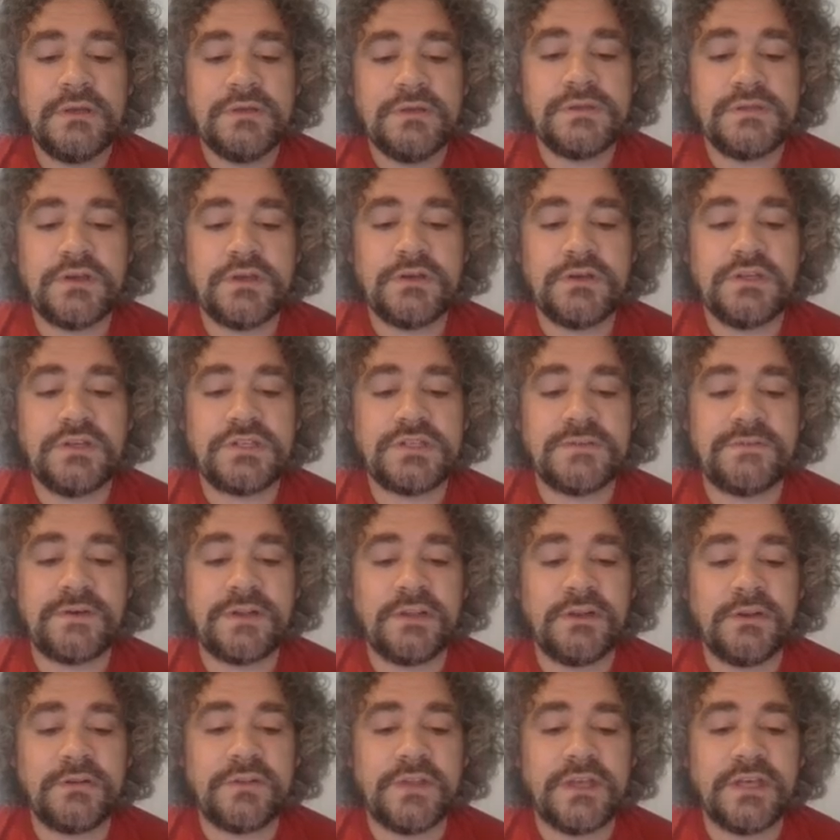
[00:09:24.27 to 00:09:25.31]
So just a fun
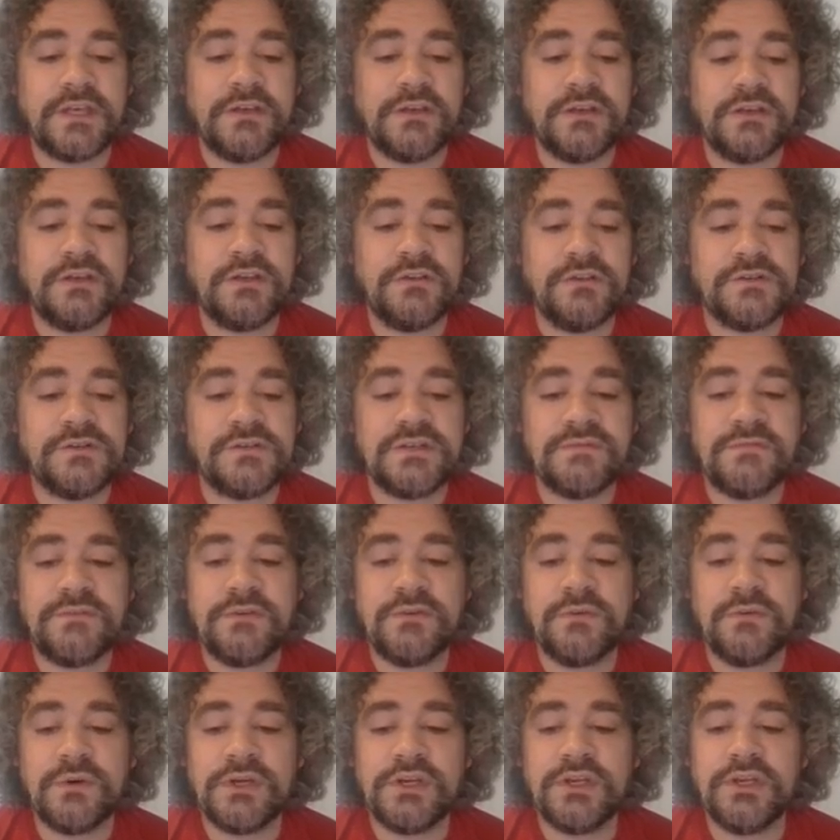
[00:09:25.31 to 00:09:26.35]
little thing you can use if
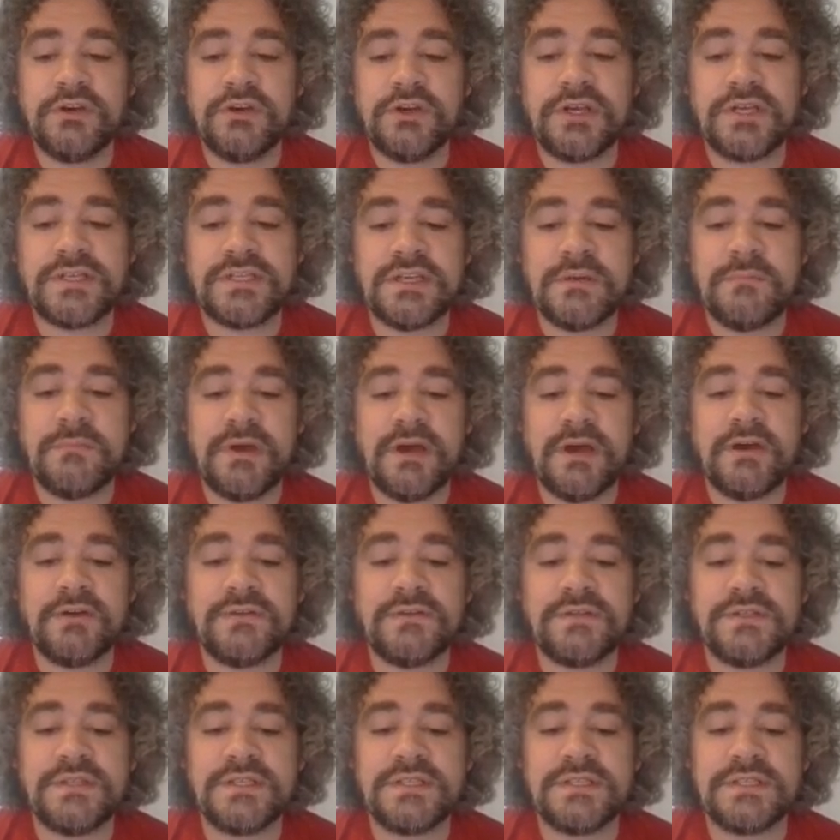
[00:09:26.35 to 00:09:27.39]
you were curious about
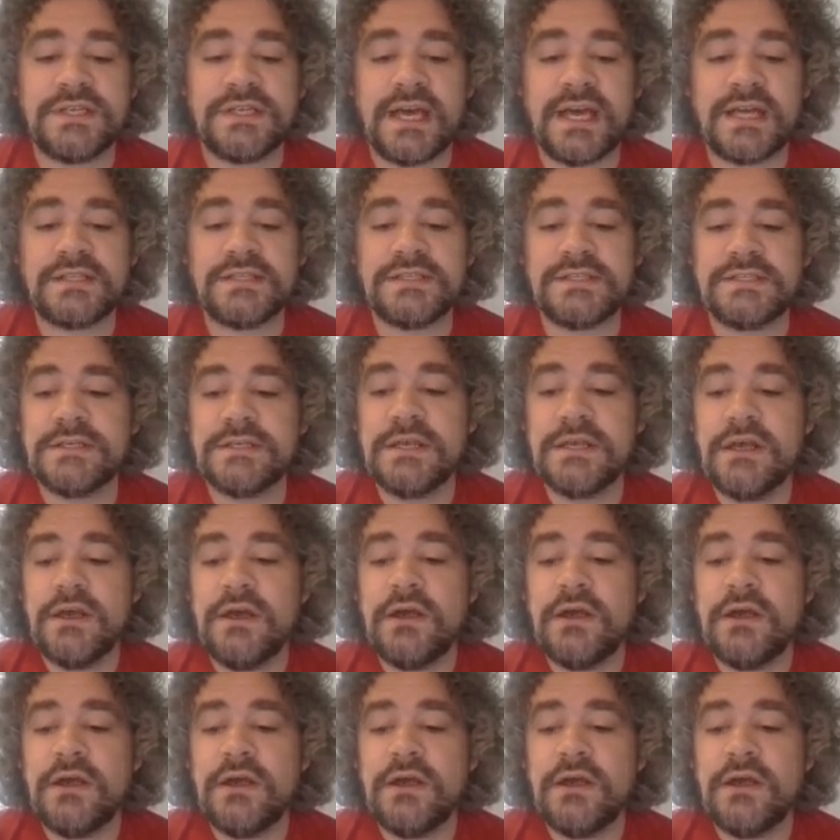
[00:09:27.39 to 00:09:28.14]
the stats.